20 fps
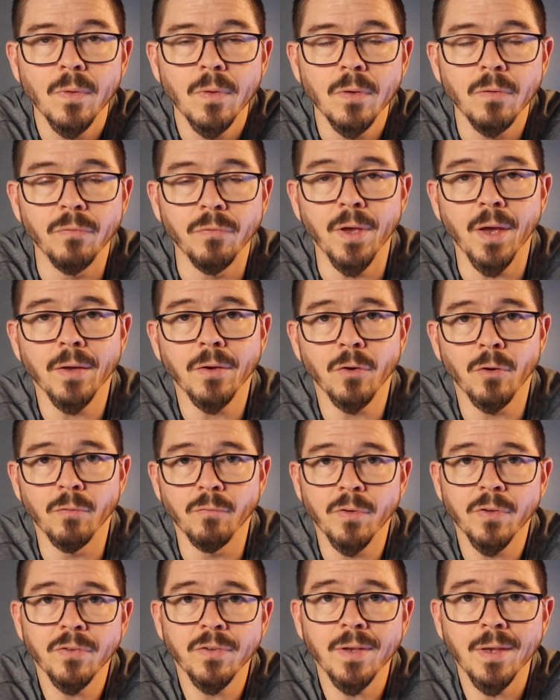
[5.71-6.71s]
You've got your
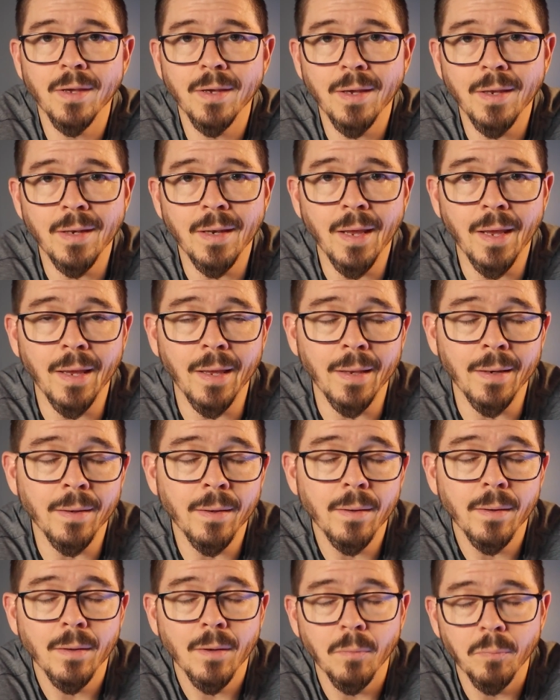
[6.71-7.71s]
InvisaGig in hand,
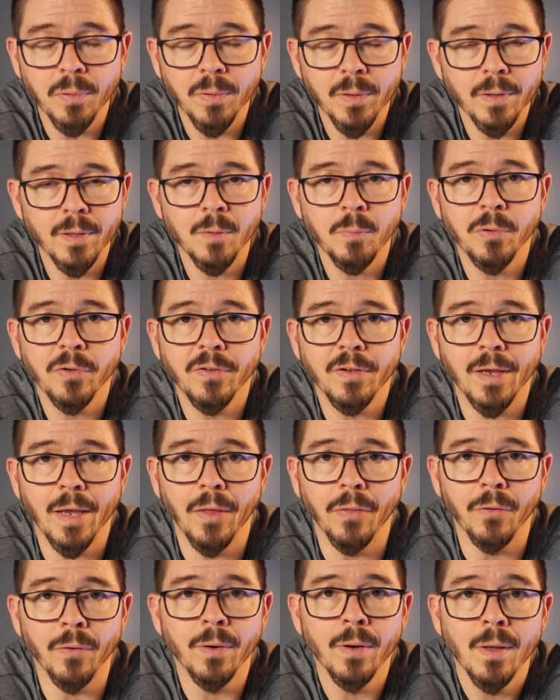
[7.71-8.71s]
completely put
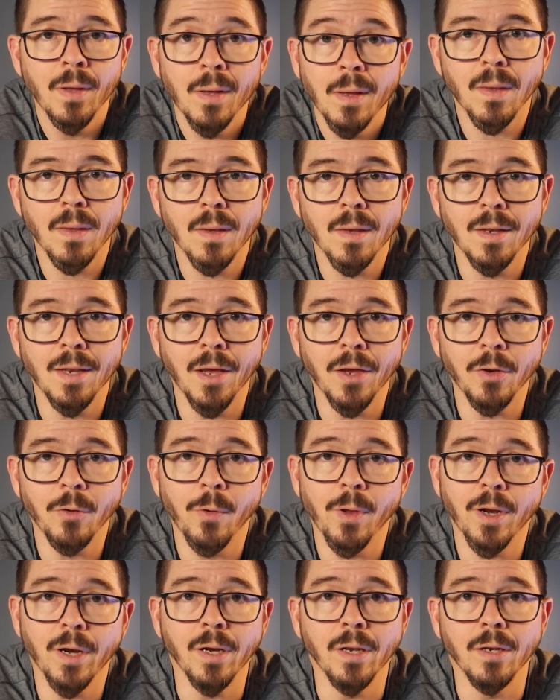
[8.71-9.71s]
together, and now you're
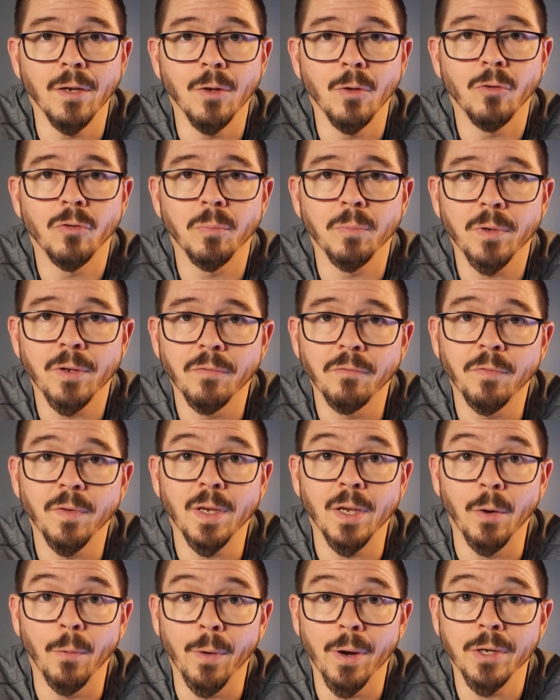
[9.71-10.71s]
ready to do some
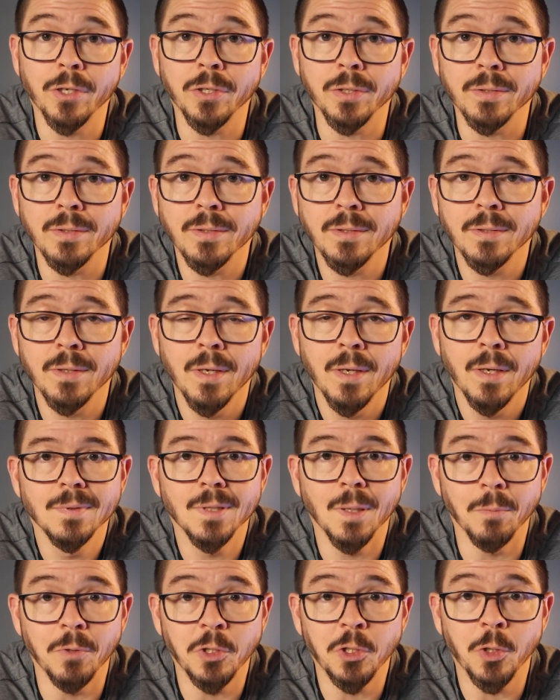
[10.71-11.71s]
configurations.
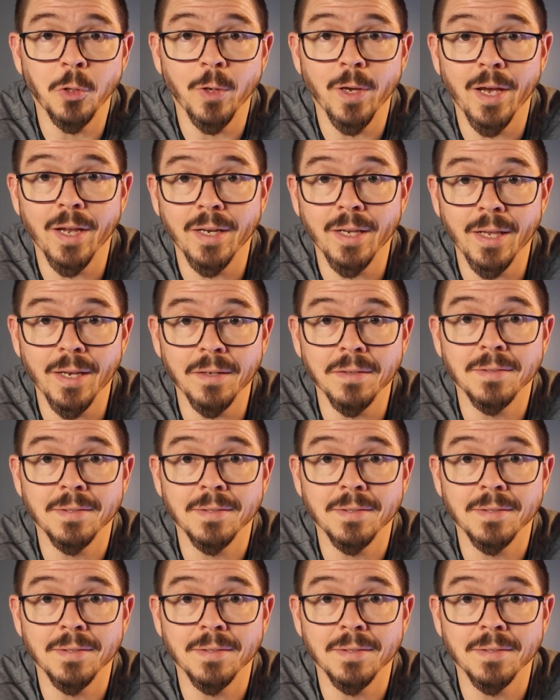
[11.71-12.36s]
Let me show you how to get it